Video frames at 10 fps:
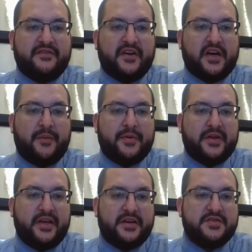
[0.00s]
there for a couple
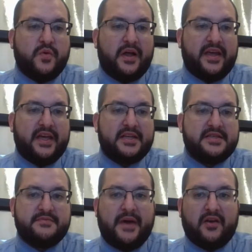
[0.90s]
of years while he
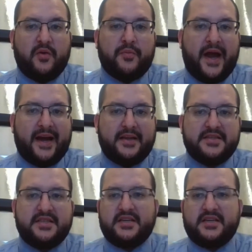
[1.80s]
gets his medical practice,